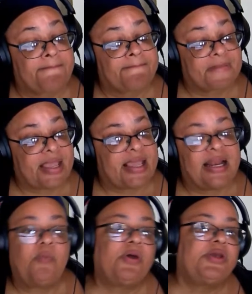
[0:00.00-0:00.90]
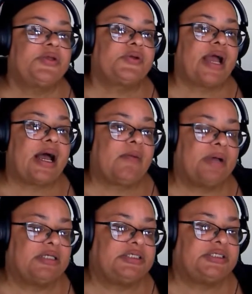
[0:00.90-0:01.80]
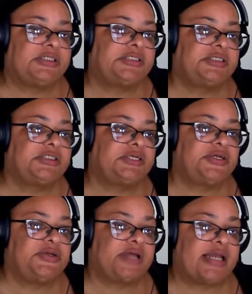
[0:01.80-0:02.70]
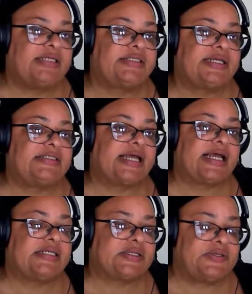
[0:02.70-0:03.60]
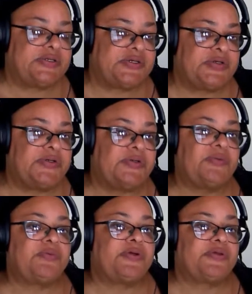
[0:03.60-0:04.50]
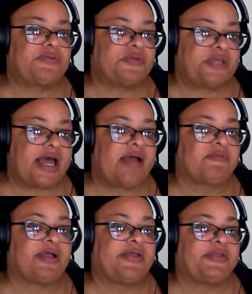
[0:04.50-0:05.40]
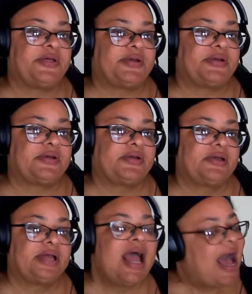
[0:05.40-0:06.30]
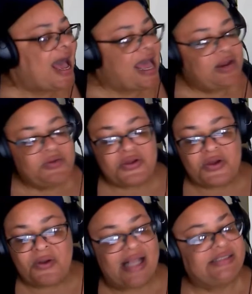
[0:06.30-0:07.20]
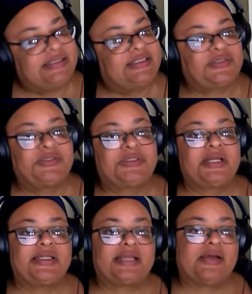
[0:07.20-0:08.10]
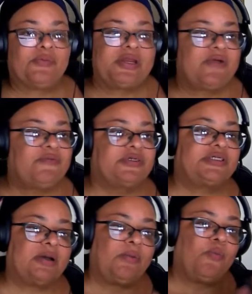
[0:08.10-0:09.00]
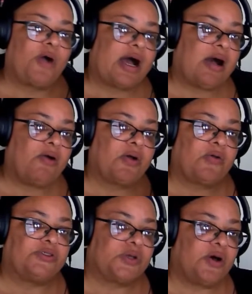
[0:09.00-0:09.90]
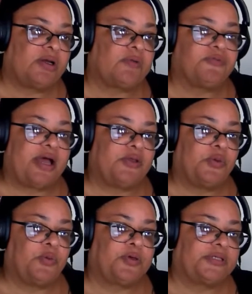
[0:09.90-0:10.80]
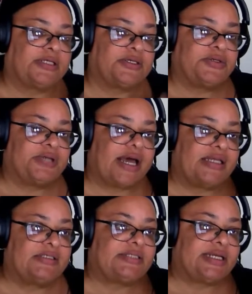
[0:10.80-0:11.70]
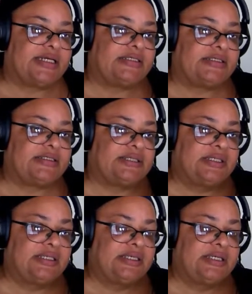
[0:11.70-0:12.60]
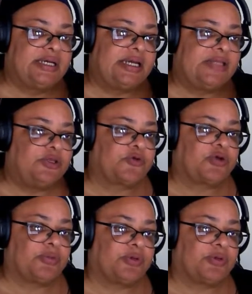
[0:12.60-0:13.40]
And I wonder how much the United States has to do with that right there. I don't know. I just think that whenever something wild goes on around the world, that the United States and the criminals